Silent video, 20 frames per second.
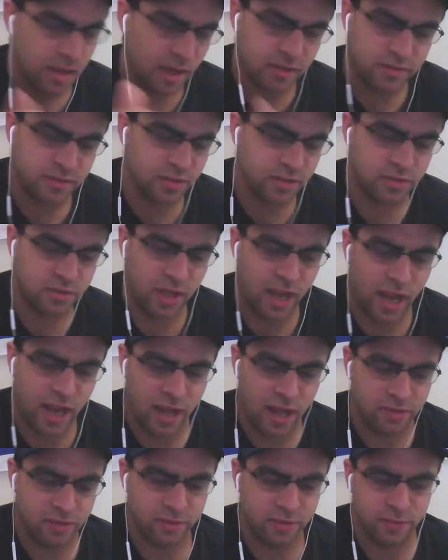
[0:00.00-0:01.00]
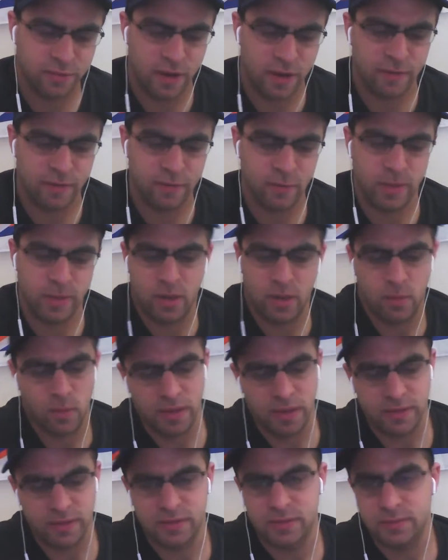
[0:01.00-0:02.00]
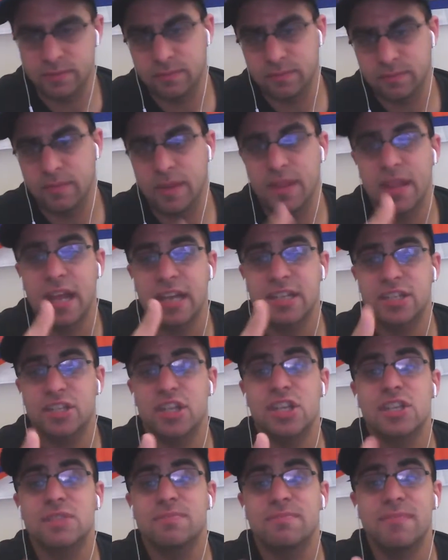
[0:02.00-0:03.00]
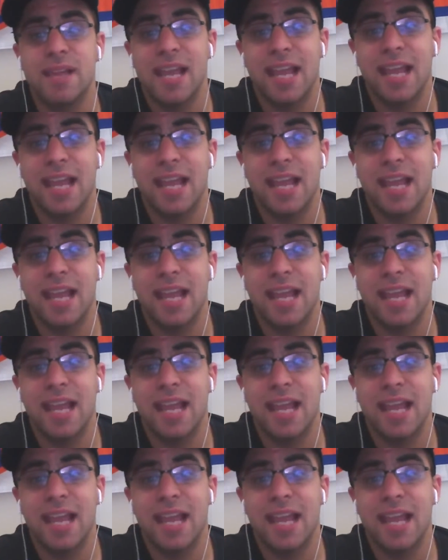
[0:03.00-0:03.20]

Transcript: still say Isles in 5 no matter what. That's just me.